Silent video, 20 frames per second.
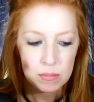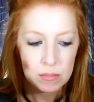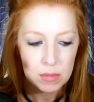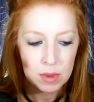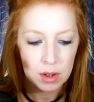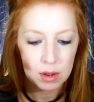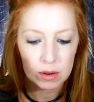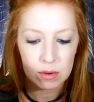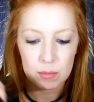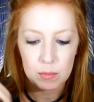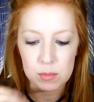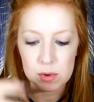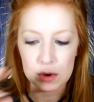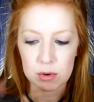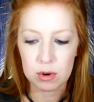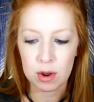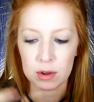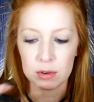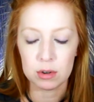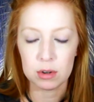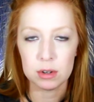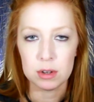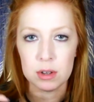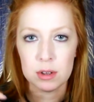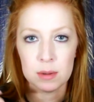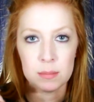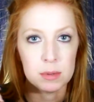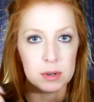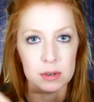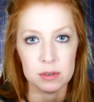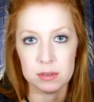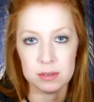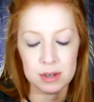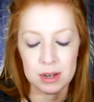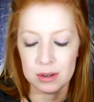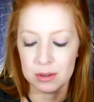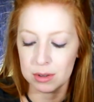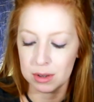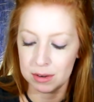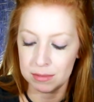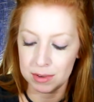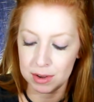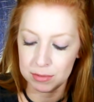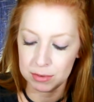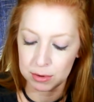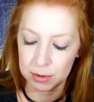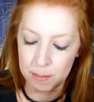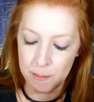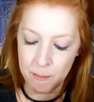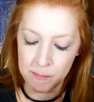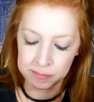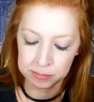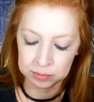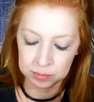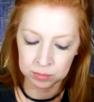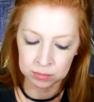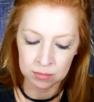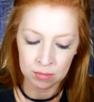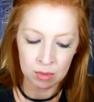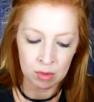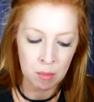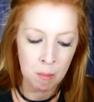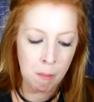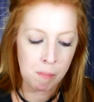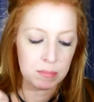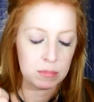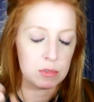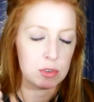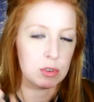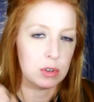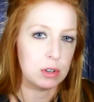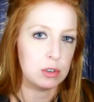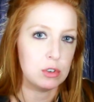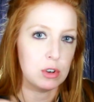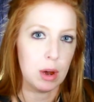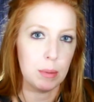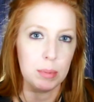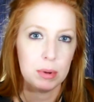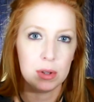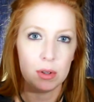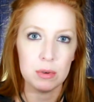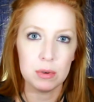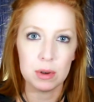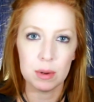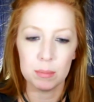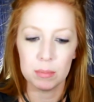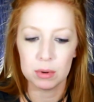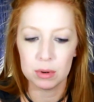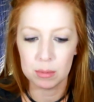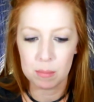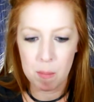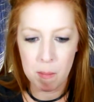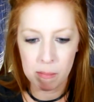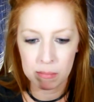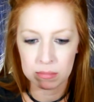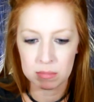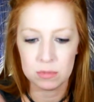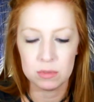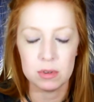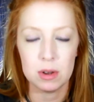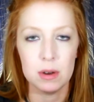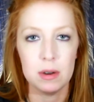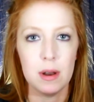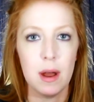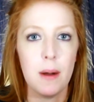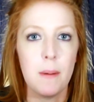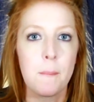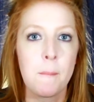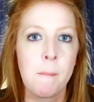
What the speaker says: And when you're not cooking them, it doesn't take a lot of effort. Just like chop a cucumber, set it out.